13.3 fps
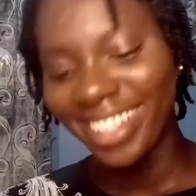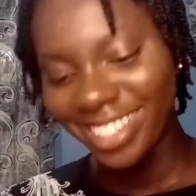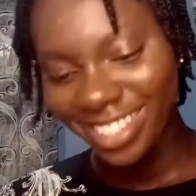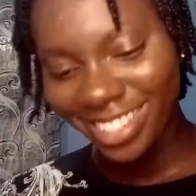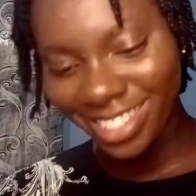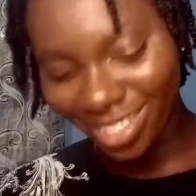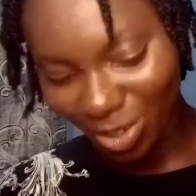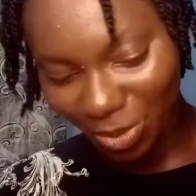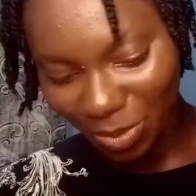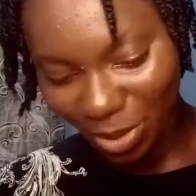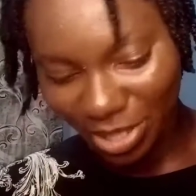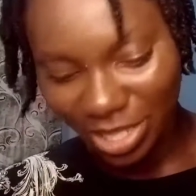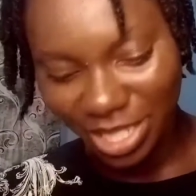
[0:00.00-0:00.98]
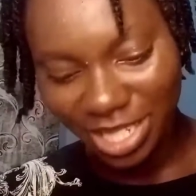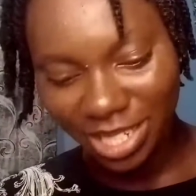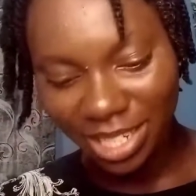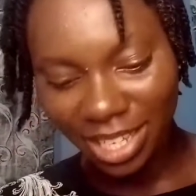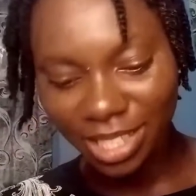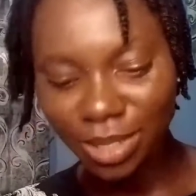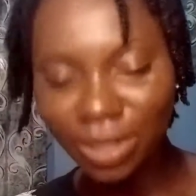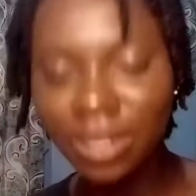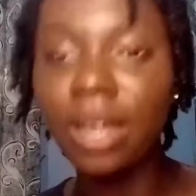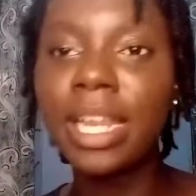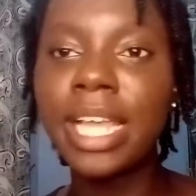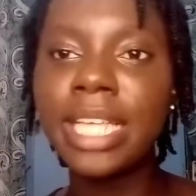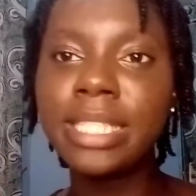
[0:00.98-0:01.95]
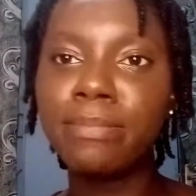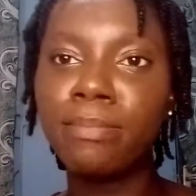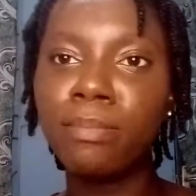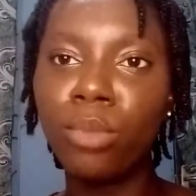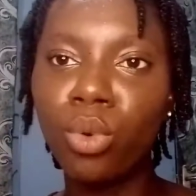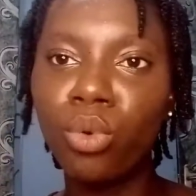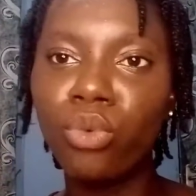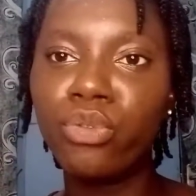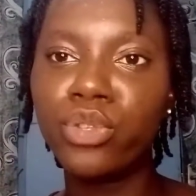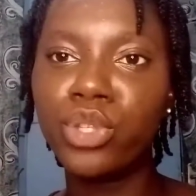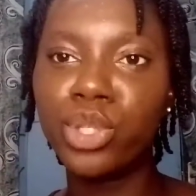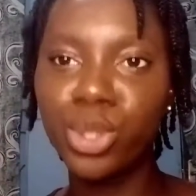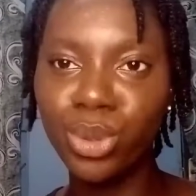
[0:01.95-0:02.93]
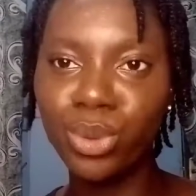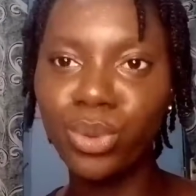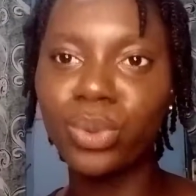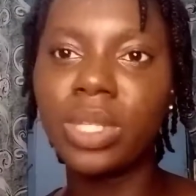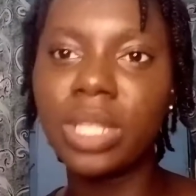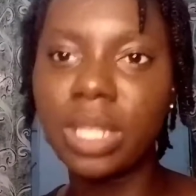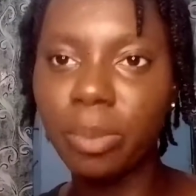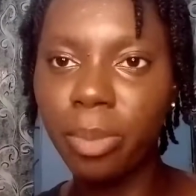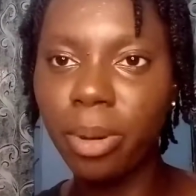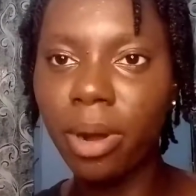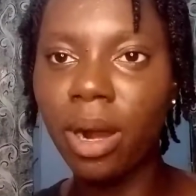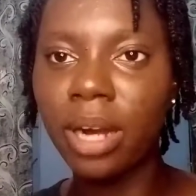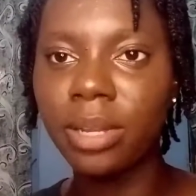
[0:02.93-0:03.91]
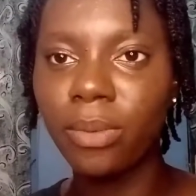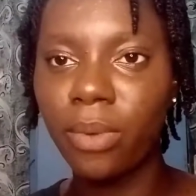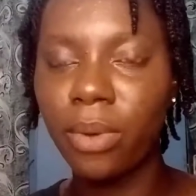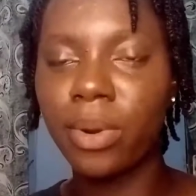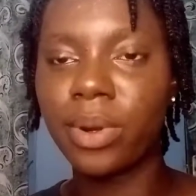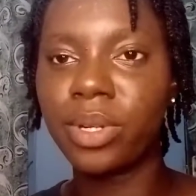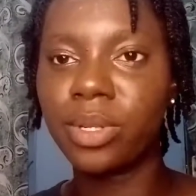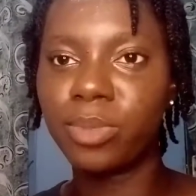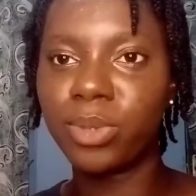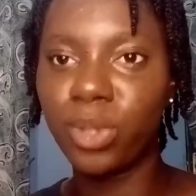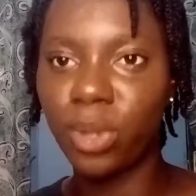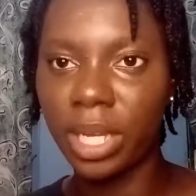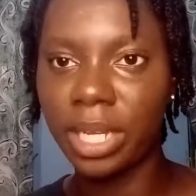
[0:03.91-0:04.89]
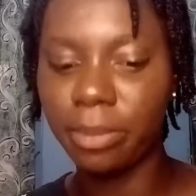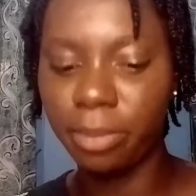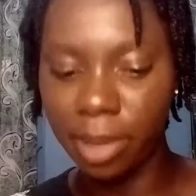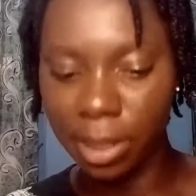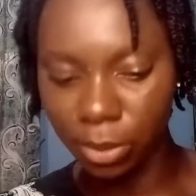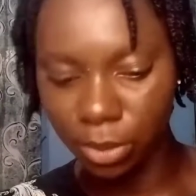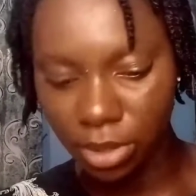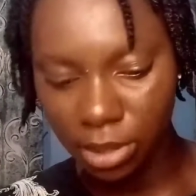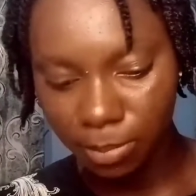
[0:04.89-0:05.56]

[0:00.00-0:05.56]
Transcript: so much. Okay, so now let's move to the part where we're going to be talking about